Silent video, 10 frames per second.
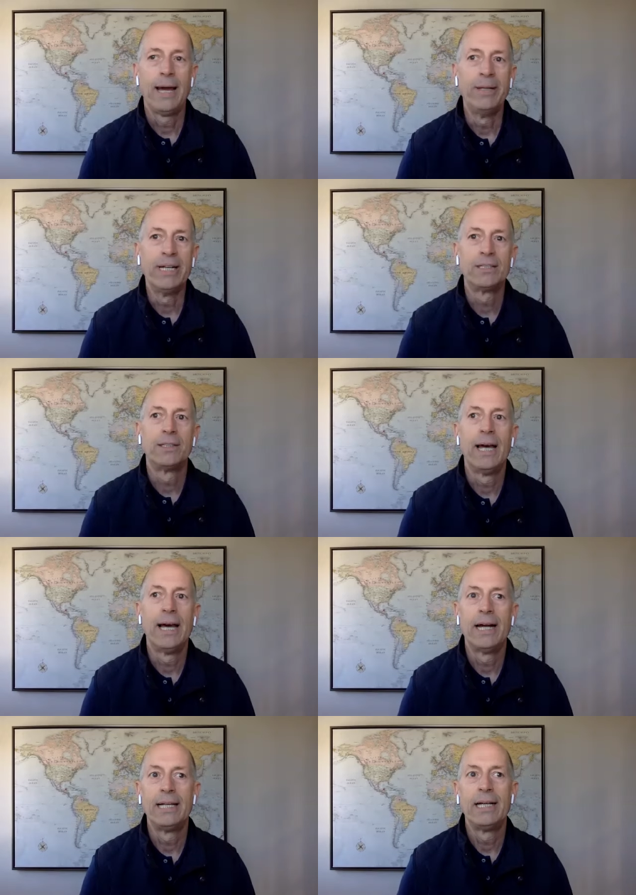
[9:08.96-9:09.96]
I mean that
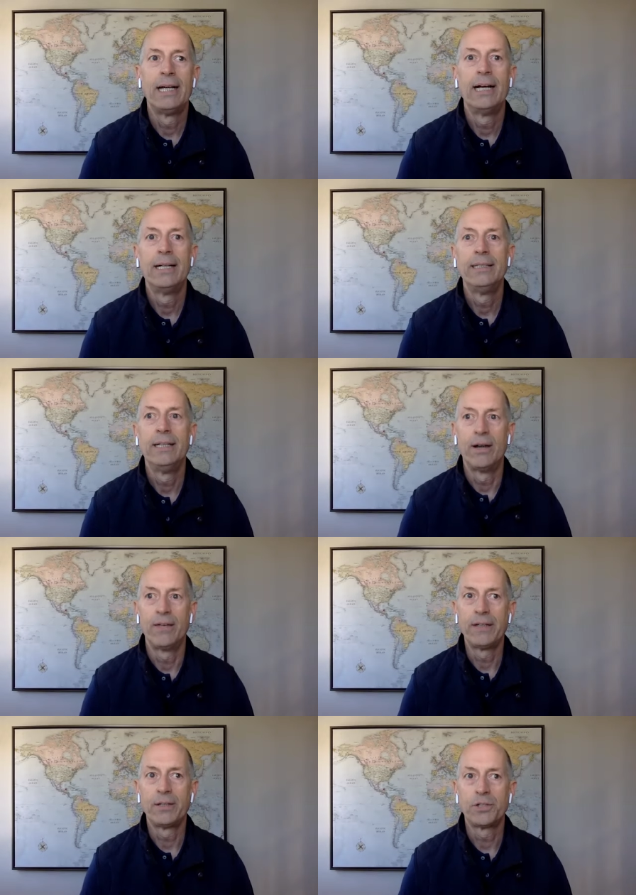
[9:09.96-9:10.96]
that I, I you know, I
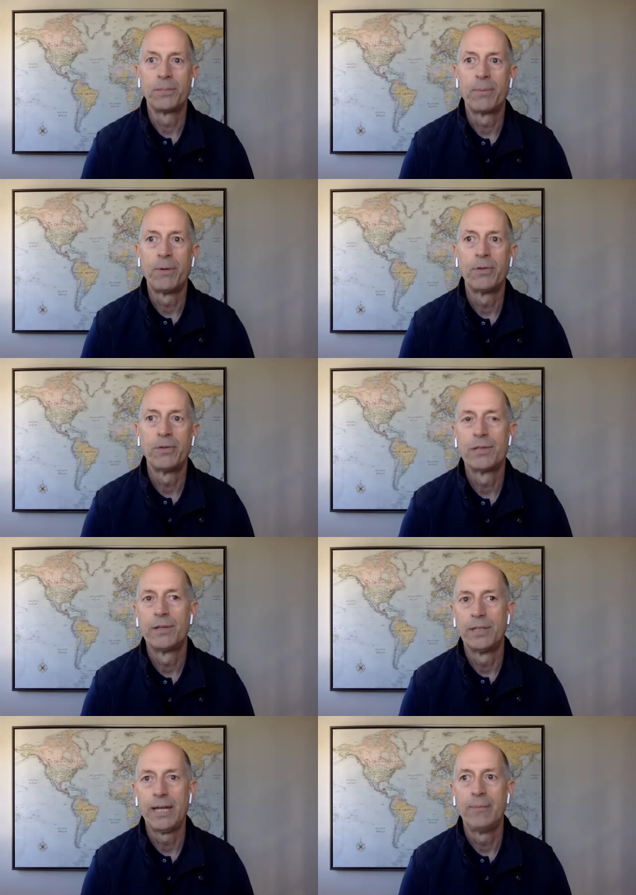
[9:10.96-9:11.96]
think there's some proposals on
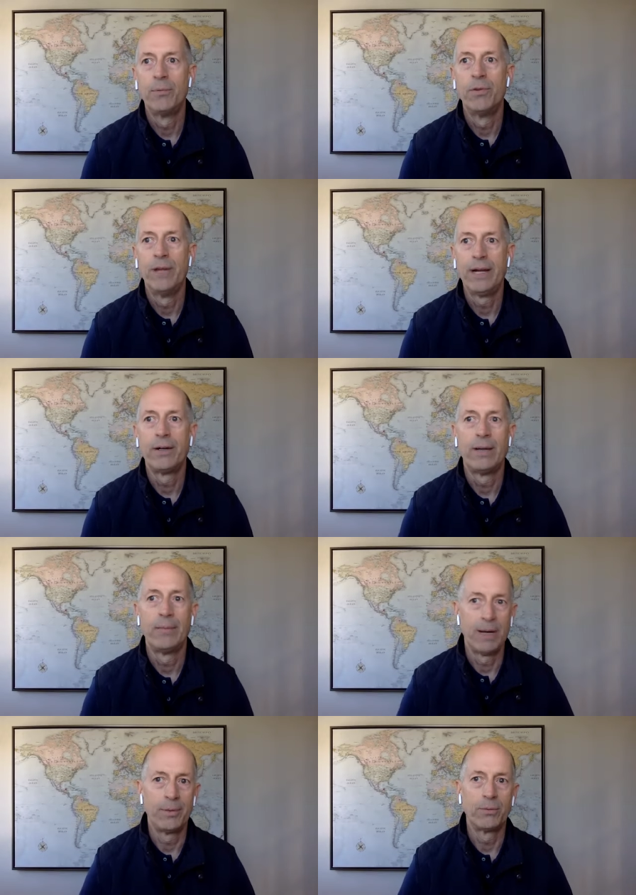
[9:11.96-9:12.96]
the table there, and I'm,
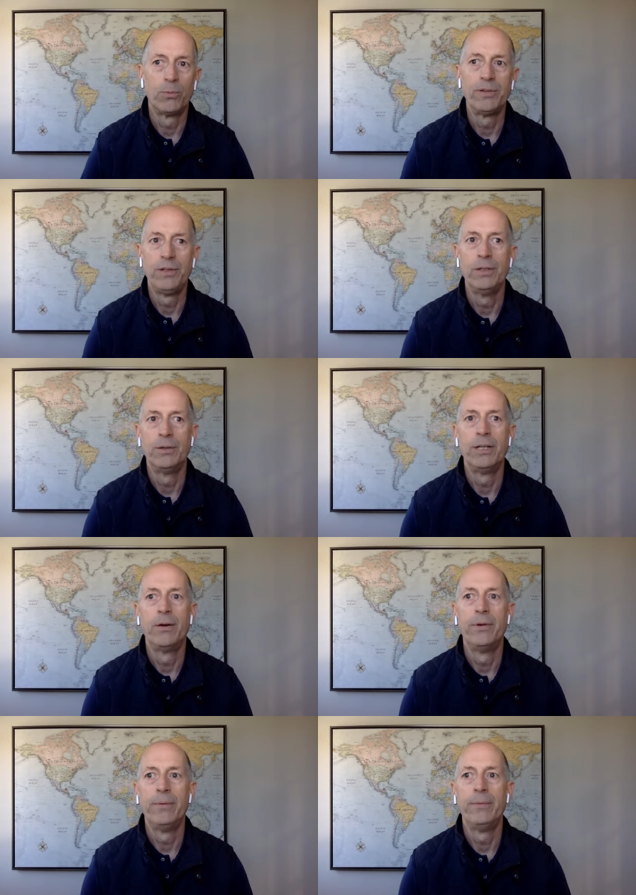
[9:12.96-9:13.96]
I'm gonna, with you, you
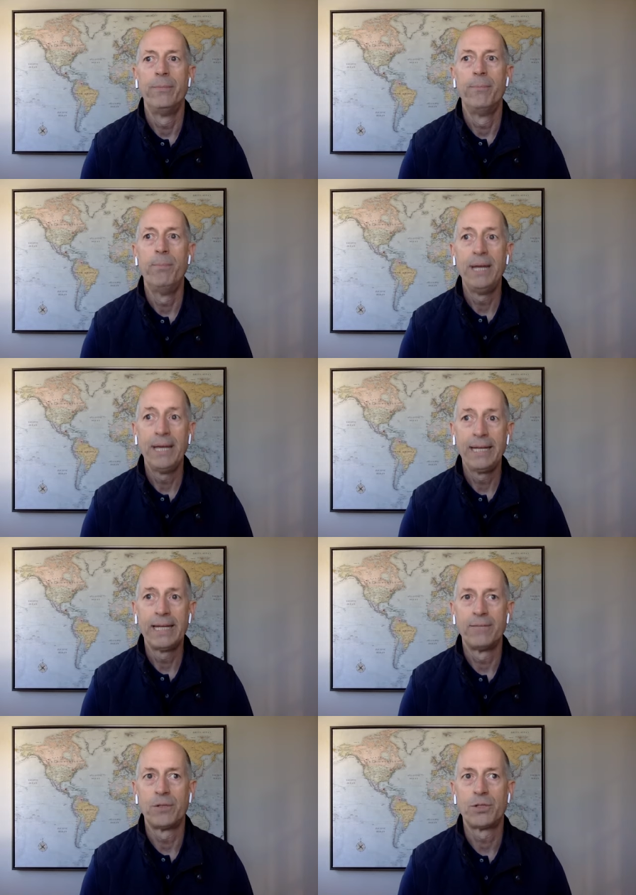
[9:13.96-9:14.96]
know, big
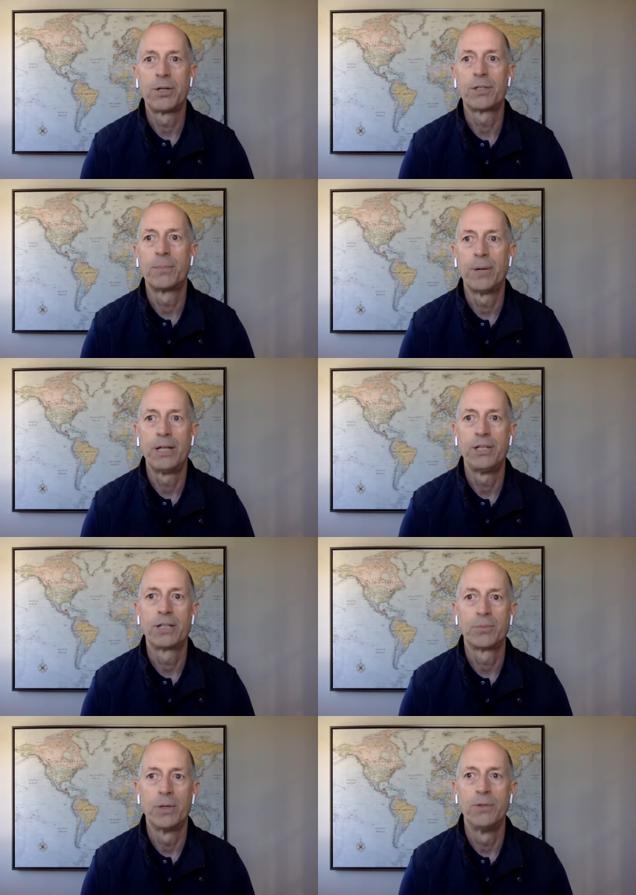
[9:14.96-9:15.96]
infrastructure
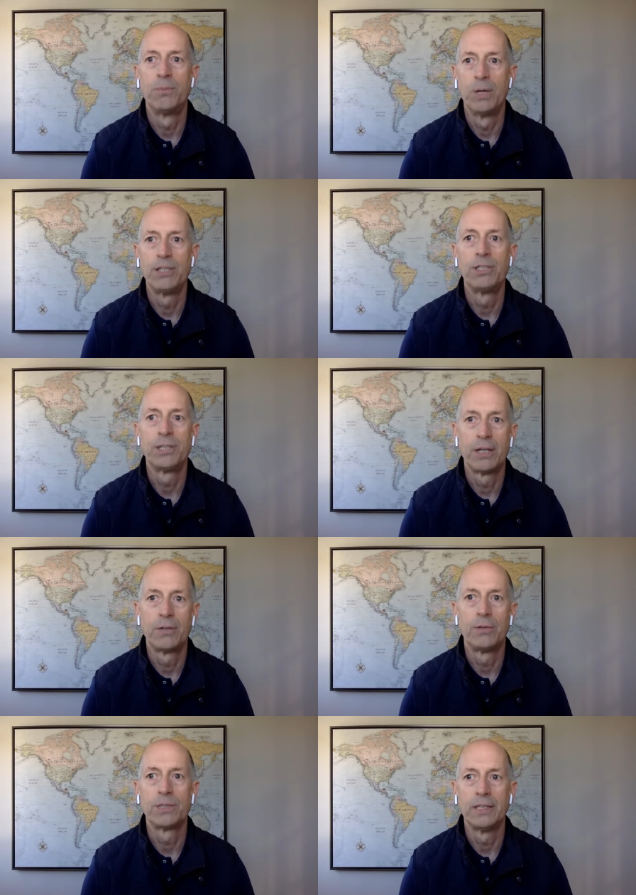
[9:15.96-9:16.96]
projects, roads, bridges,
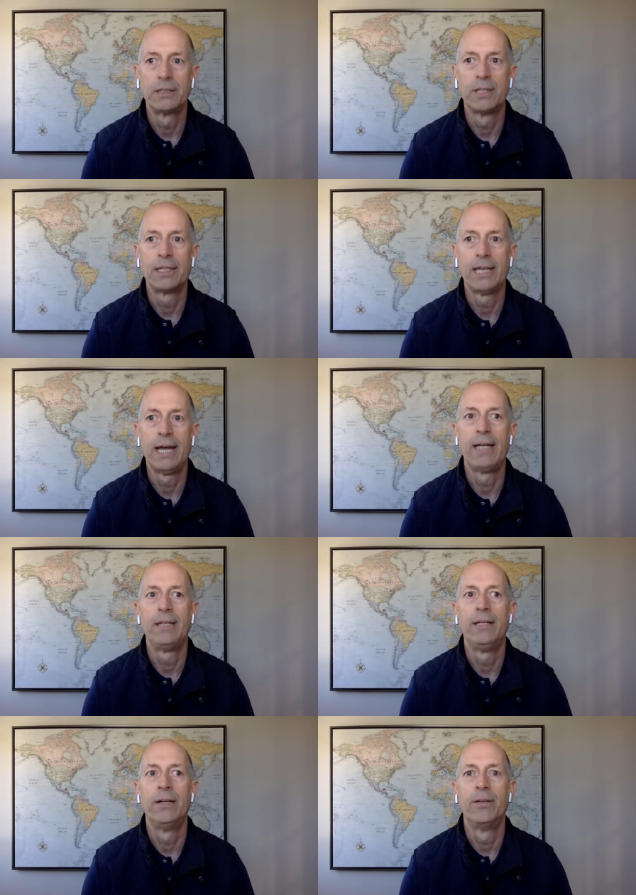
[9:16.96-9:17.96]
tunnels, things like that.
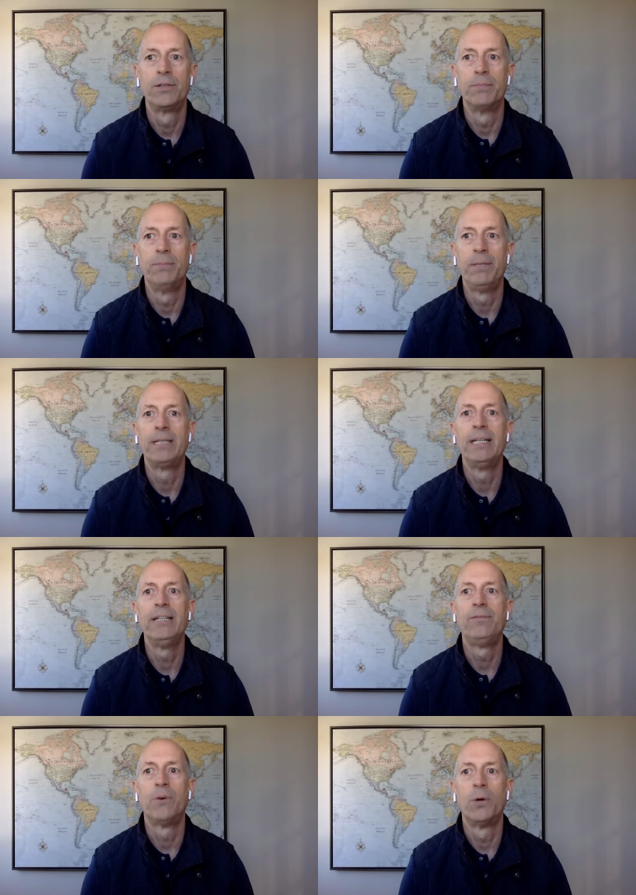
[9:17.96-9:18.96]
You know, there's a big
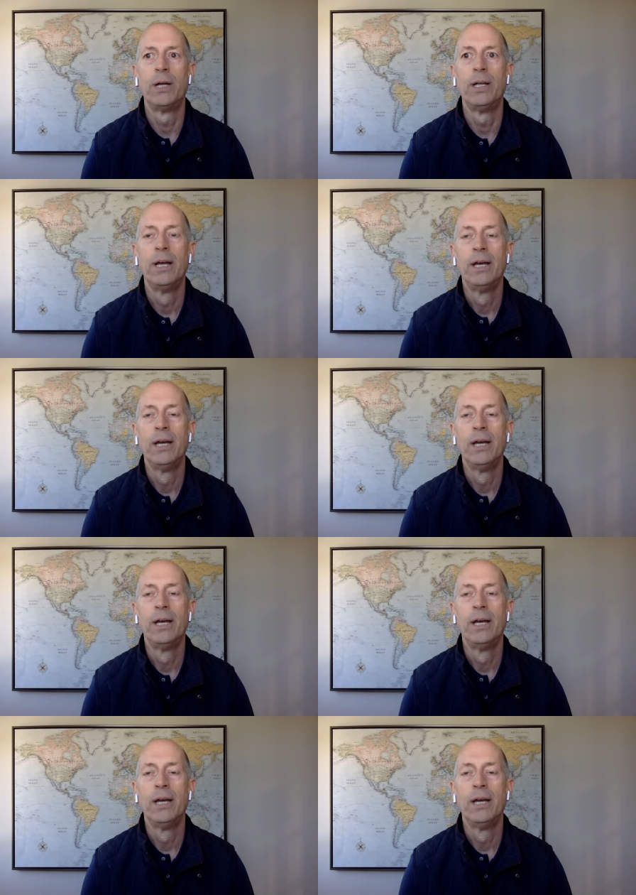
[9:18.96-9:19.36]
need for it.